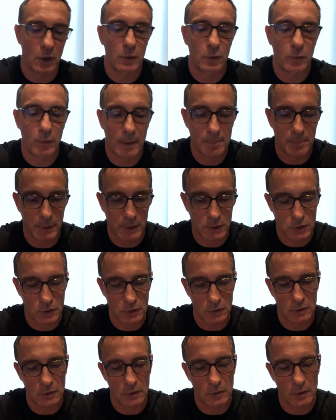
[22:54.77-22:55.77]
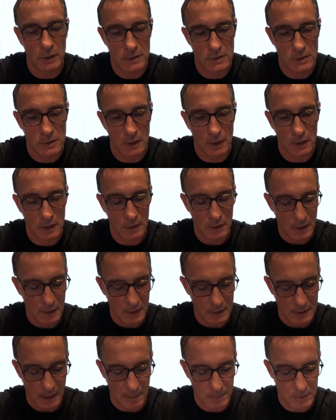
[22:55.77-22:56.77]
your ambition you need to
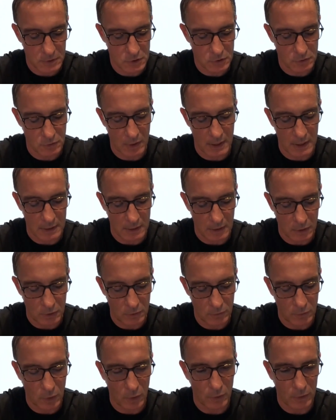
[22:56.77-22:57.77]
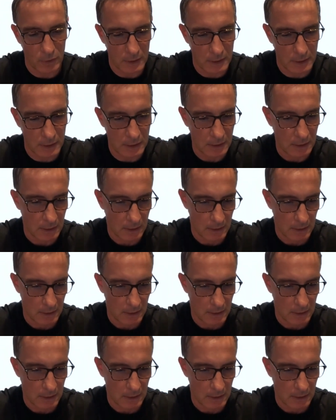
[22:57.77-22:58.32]
demonstrate that you've got the